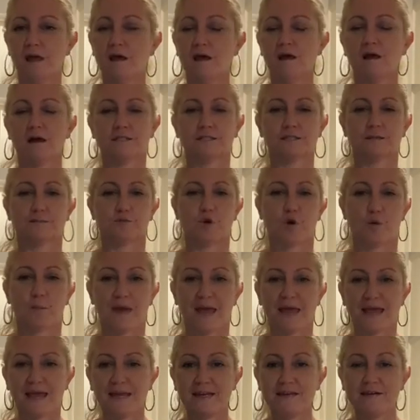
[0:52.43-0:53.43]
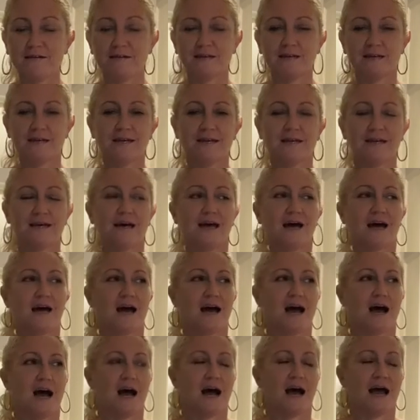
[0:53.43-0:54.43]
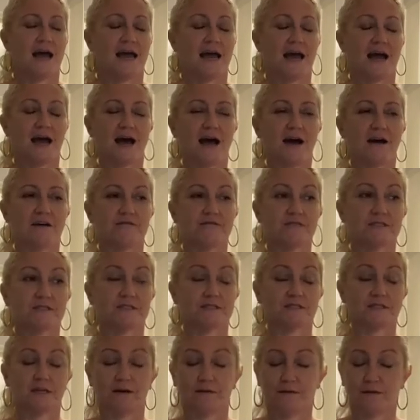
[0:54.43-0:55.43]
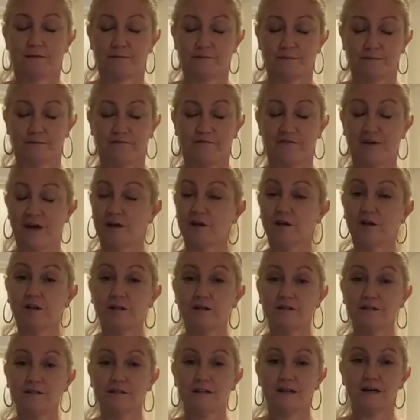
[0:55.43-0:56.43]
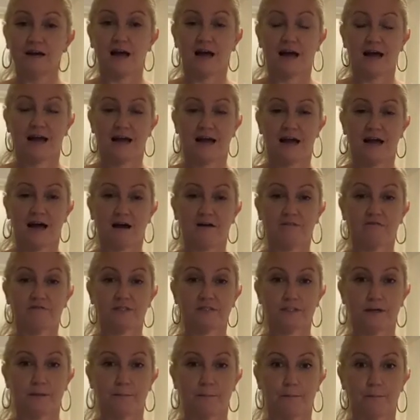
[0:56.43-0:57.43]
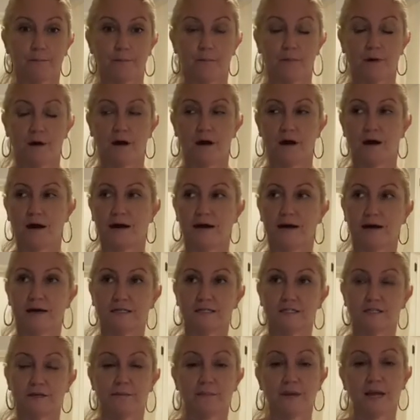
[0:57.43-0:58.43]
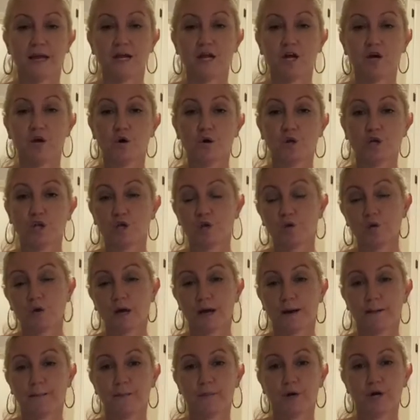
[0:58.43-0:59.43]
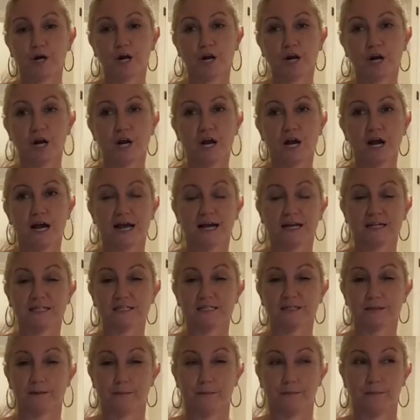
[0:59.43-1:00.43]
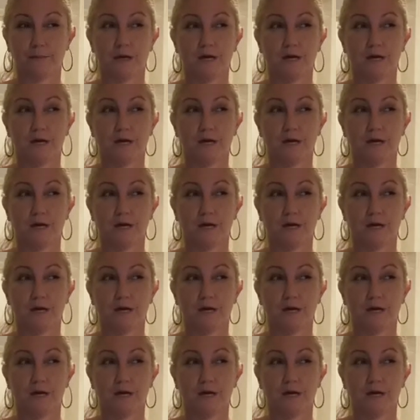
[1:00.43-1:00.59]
some romaine, I have some fennel, I have some tomato, cucumber, I had some,